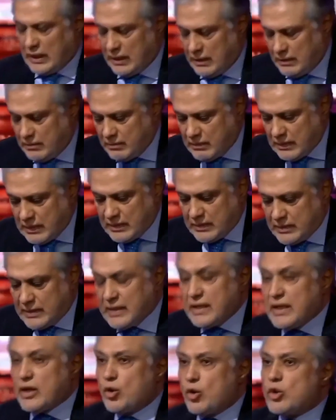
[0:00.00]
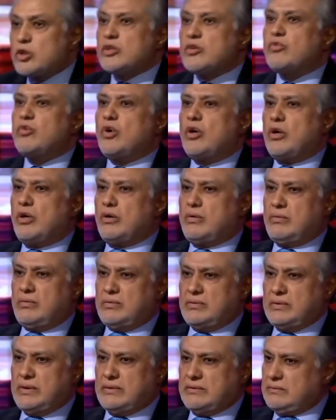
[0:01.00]
Well, the court of
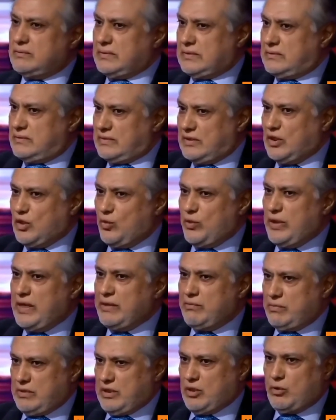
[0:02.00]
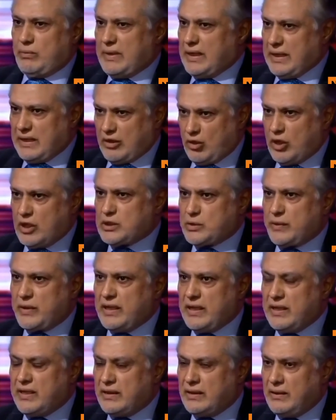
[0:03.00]
law, my
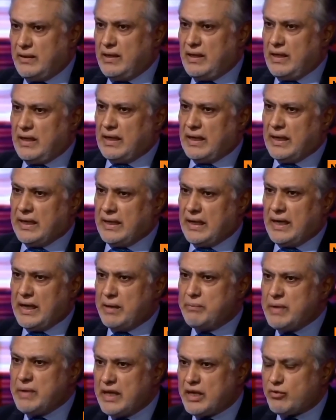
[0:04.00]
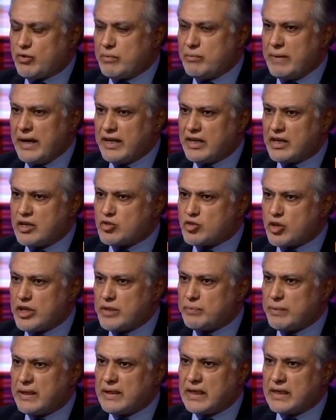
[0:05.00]
lawyers were there. I'm here for medical
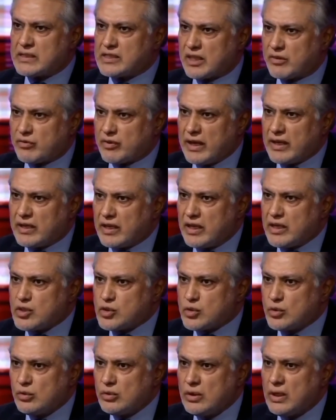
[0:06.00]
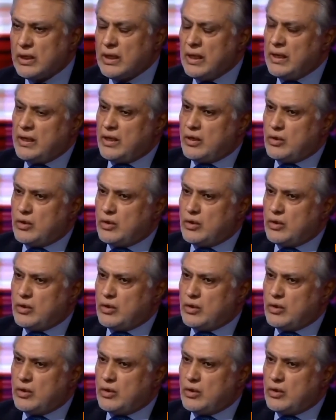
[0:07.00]
treatment. I have a cervical issue.